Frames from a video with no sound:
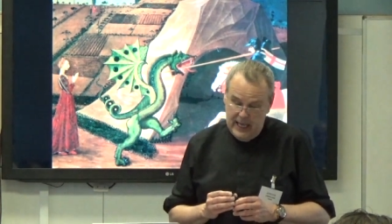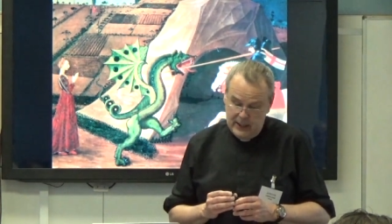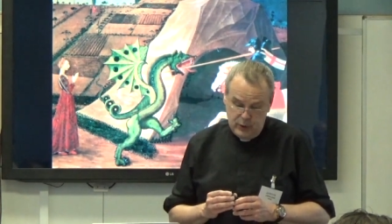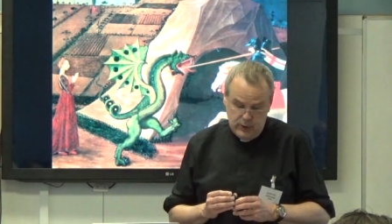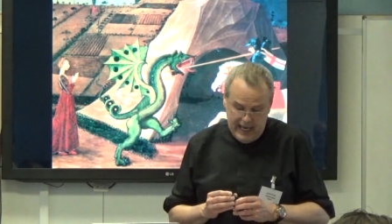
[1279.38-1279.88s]
And
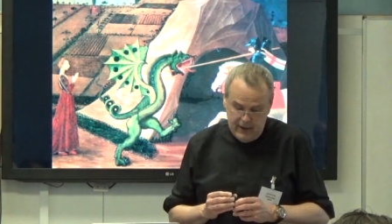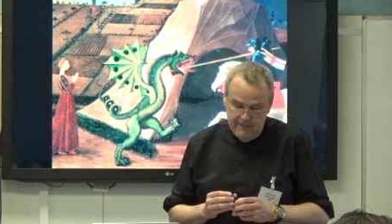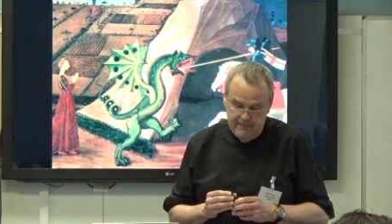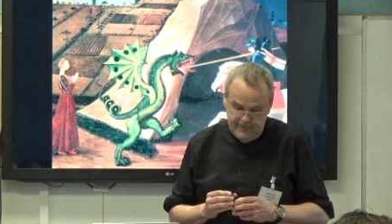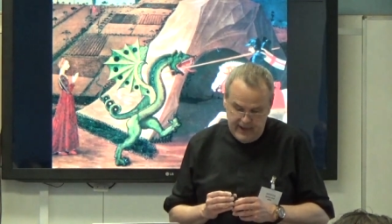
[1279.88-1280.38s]
you
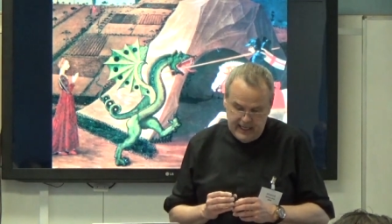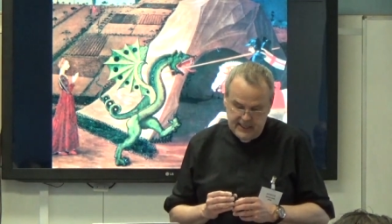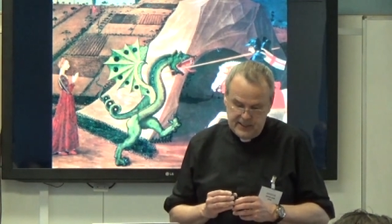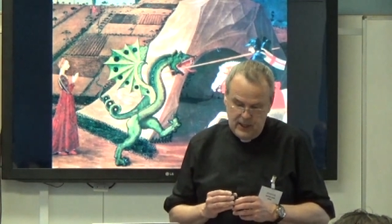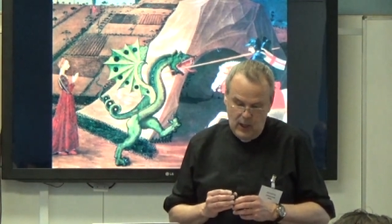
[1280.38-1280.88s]
cannot
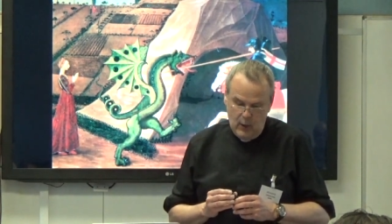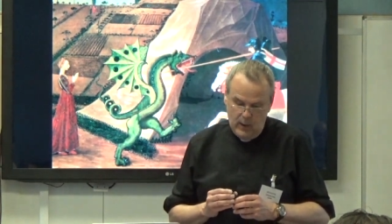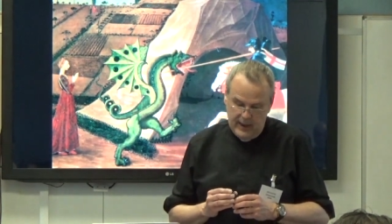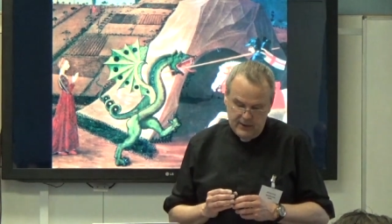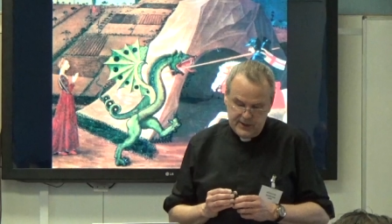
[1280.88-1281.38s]
fight
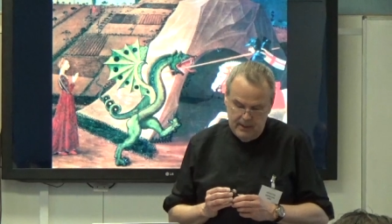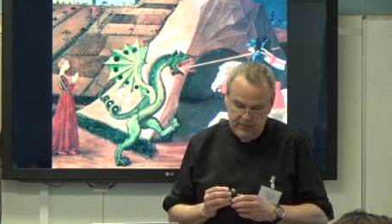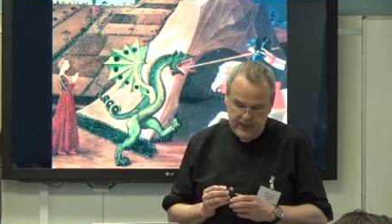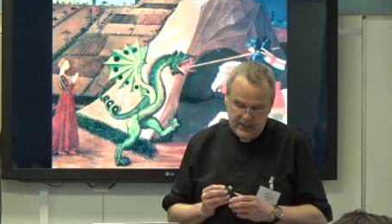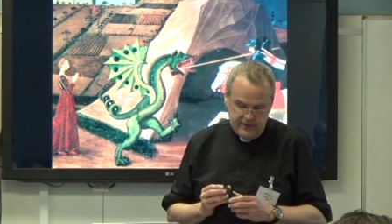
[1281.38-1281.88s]
without
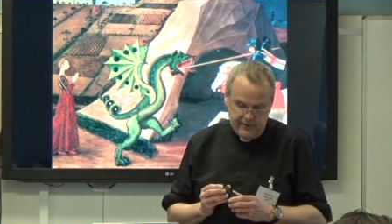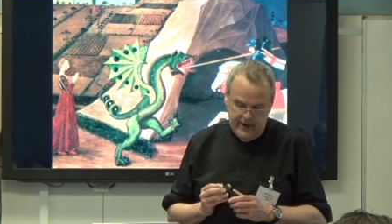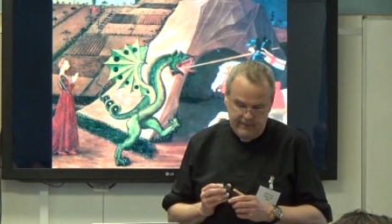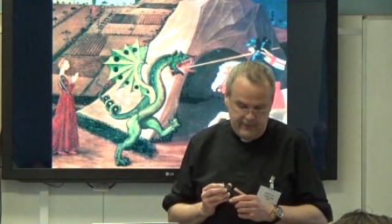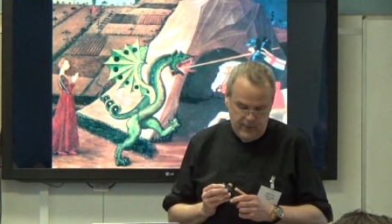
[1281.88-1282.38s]
something to
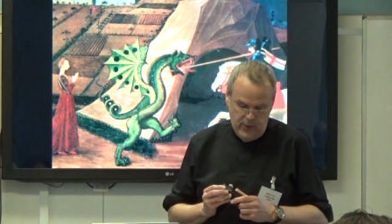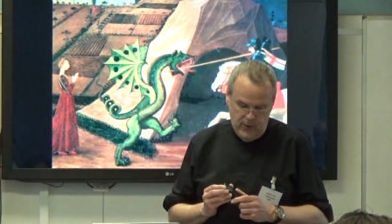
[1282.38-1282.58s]
fight for.